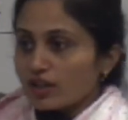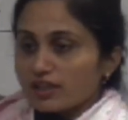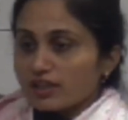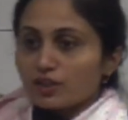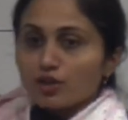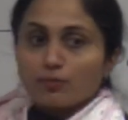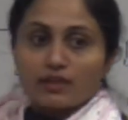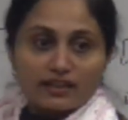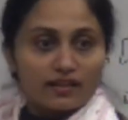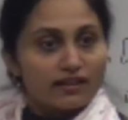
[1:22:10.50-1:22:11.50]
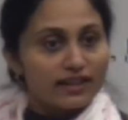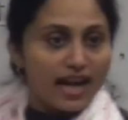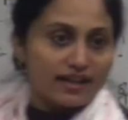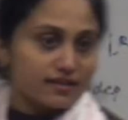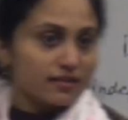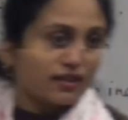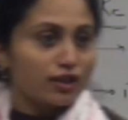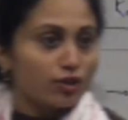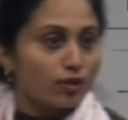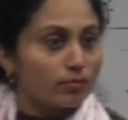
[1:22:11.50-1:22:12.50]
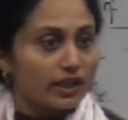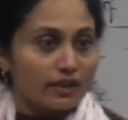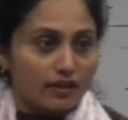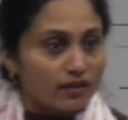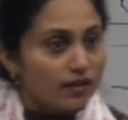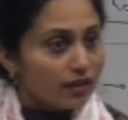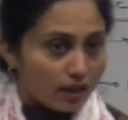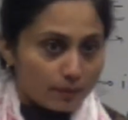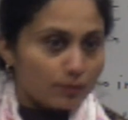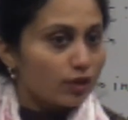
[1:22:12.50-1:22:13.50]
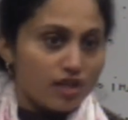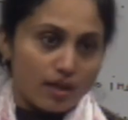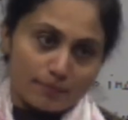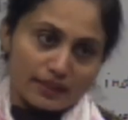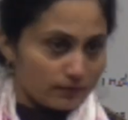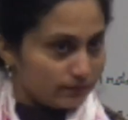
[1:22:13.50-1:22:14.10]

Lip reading: the numerator, reactants in the denominator. Ab to chap gaya.